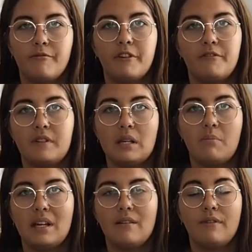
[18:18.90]

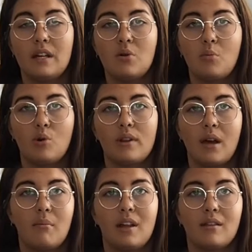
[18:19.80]
50 PV or more
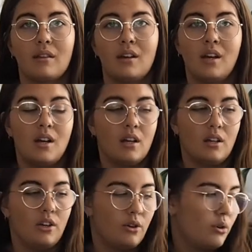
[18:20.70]
that month,
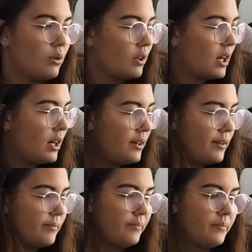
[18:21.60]
you
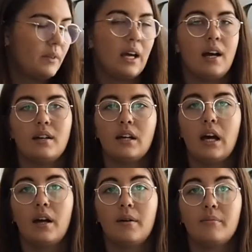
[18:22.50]
can get
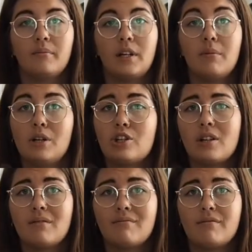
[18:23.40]

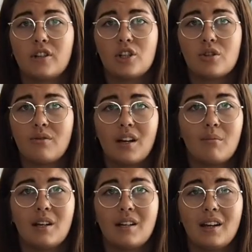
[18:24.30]
commission for just
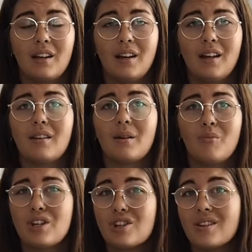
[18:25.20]
recommending it. And the
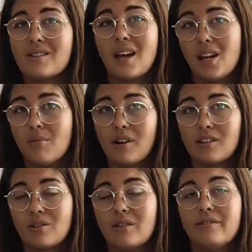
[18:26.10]
commission is 80
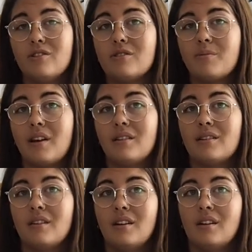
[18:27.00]
bucks. So if you spend